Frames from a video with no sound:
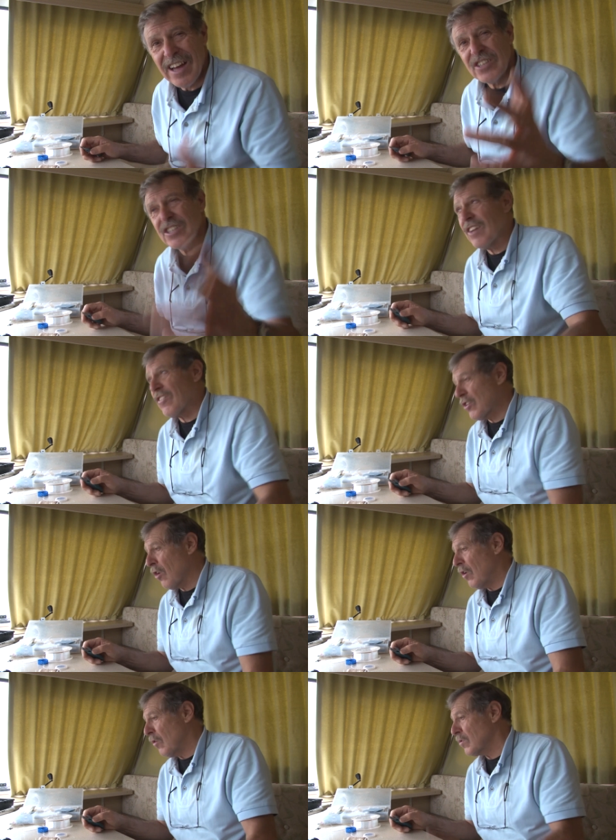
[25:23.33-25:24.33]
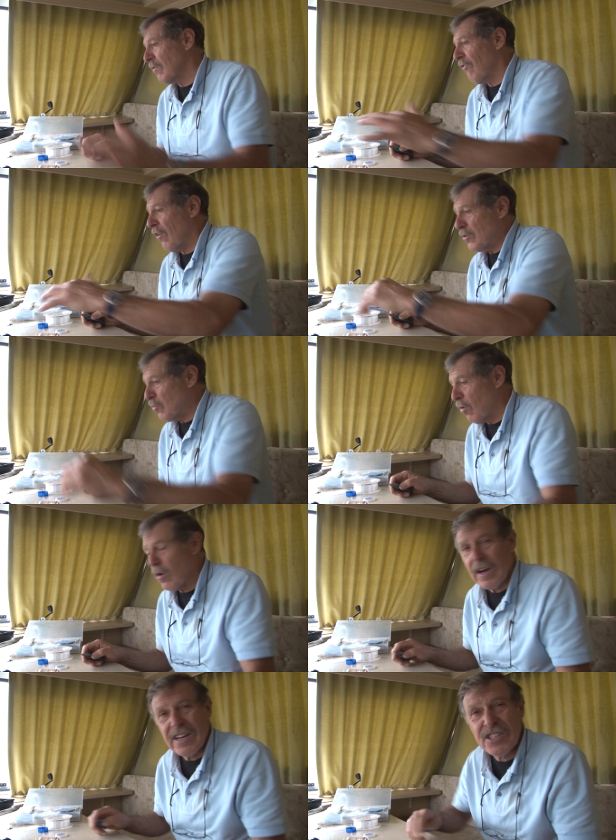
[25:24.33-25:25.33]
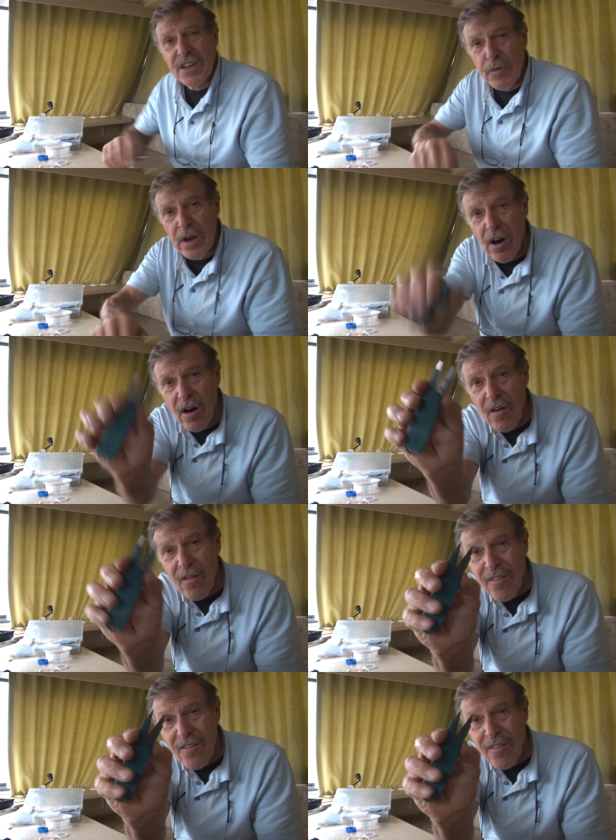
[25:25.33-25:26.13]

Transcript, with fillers: and see if the Totally Awesome floats work and see if we are